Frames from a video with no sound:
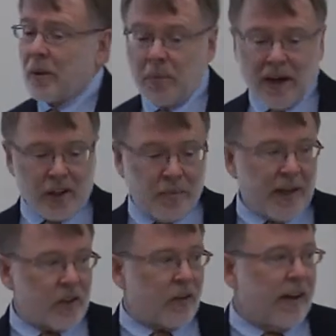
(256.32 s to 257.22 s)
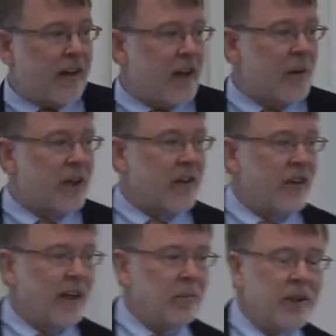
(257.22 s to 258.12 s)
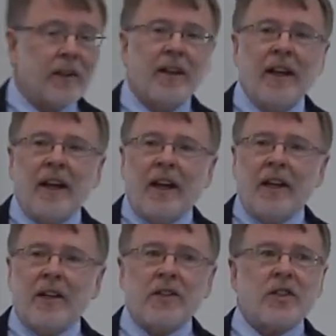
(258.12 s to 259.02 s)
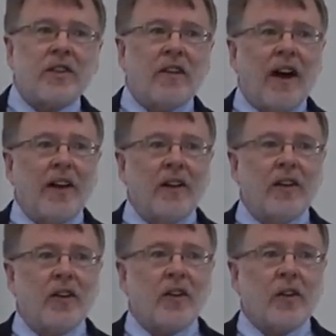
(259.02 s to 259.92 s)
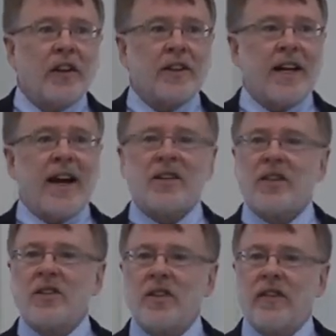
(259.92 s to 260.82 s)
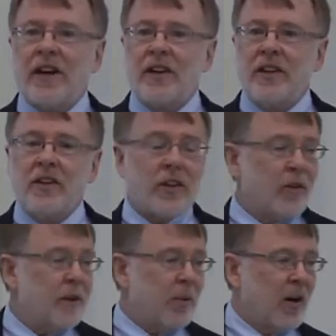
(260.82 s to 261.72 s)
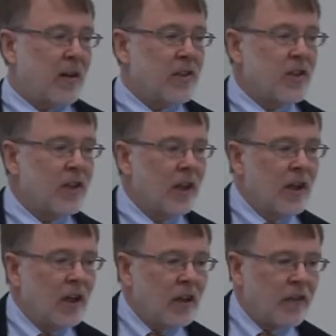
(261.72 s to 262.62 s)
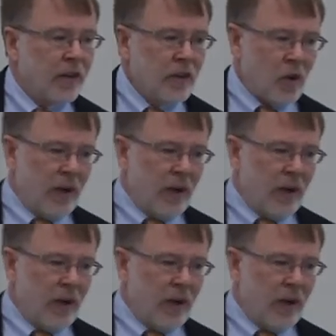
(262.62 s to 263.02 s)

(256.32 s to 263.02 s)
their prospects for economic development is divided into, the task is divided into three parts. The first